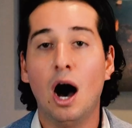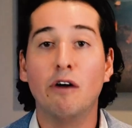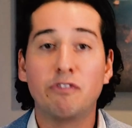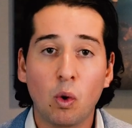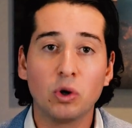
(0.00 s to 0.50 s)

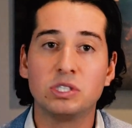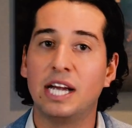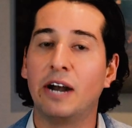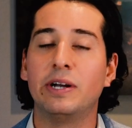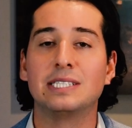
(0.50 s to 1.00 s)
Of
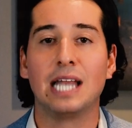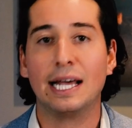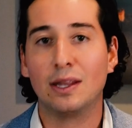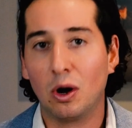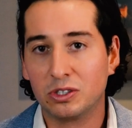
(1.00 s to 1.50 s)
course, areas
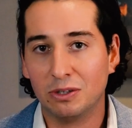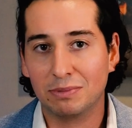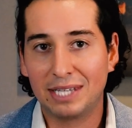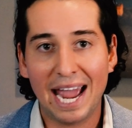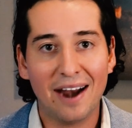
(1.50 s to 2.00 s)
like long-term
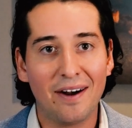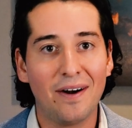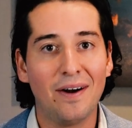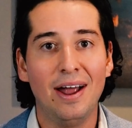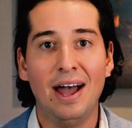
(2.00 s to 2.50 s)

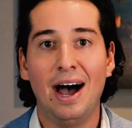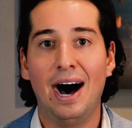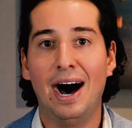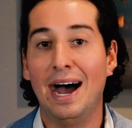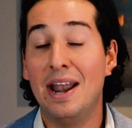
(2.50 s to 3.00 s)
care
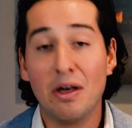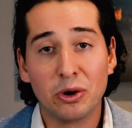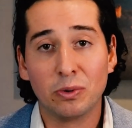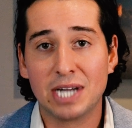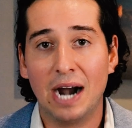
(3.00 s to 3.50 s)
and
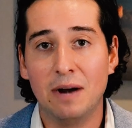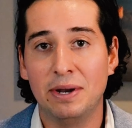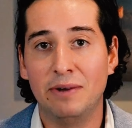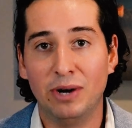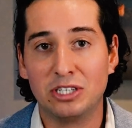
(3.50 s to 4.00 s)
other
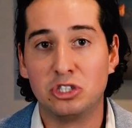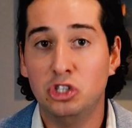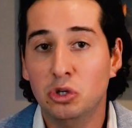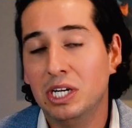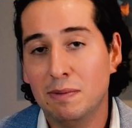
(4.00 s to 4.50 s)
retirement risks
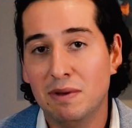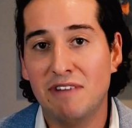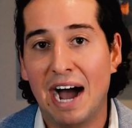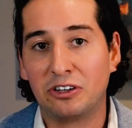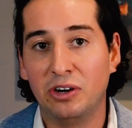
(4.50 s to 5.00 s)
do need to be
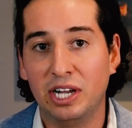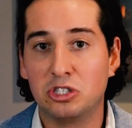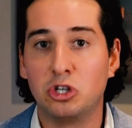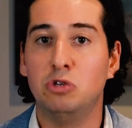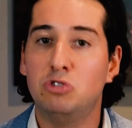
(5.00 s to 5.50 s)
factored in
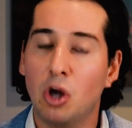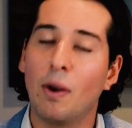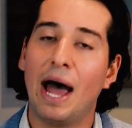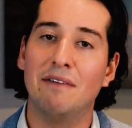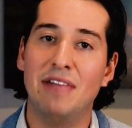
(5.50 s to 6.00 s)
so you
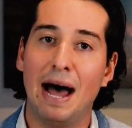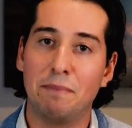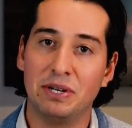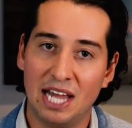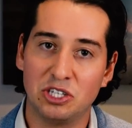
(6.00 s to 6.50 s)
don't have that
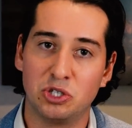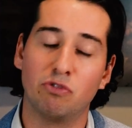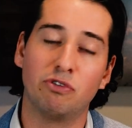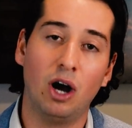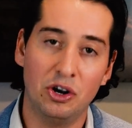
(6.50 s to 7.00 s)
potential
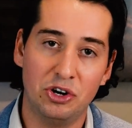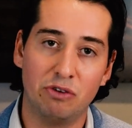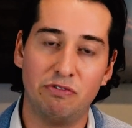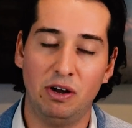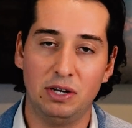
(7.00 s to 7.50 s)
for
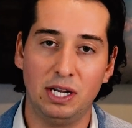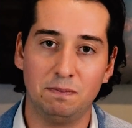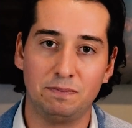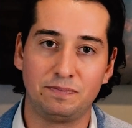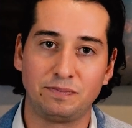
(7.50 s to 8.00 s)
underfunding.
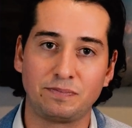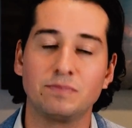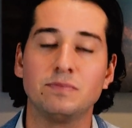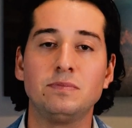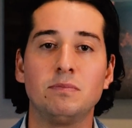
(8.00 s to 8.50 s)

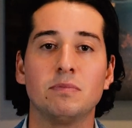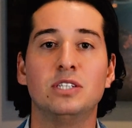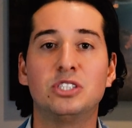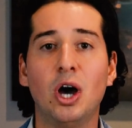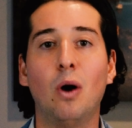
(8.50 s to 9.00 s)

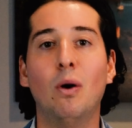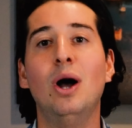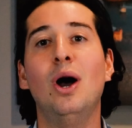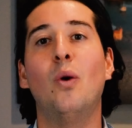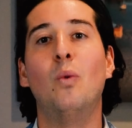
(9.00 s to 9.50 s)
So,
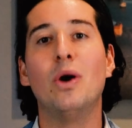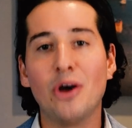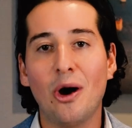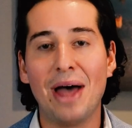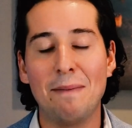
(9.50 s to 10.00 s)
with
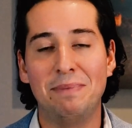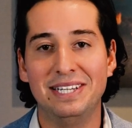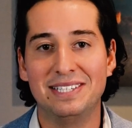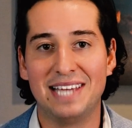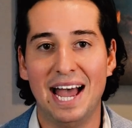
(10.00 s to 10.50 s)
all that
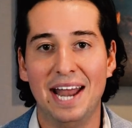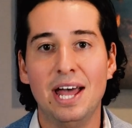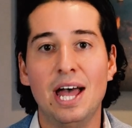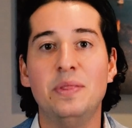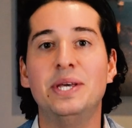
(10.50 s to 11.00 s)
being said,
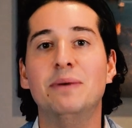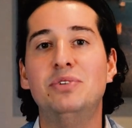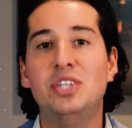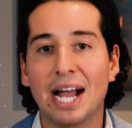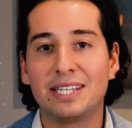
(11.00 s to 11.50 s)
the
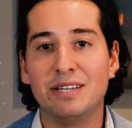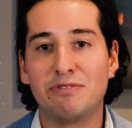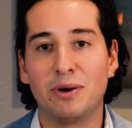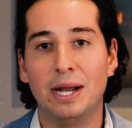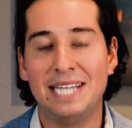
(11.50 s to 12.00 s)
objective
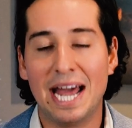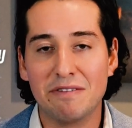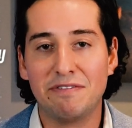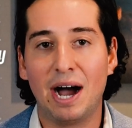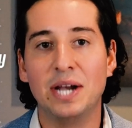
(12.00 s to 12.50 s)
for
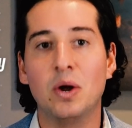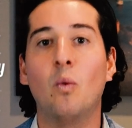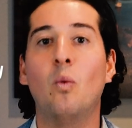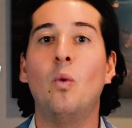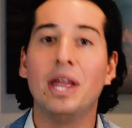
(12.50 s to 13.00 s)
identifying
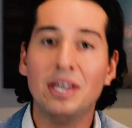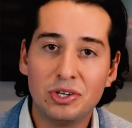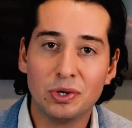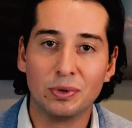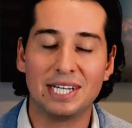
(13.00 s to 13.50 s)
when
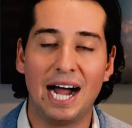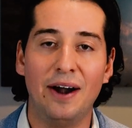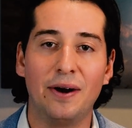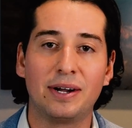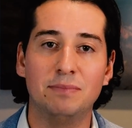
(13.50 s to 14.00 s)
to
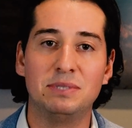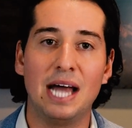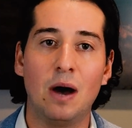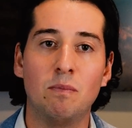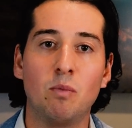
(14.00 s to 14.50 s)
retire comes down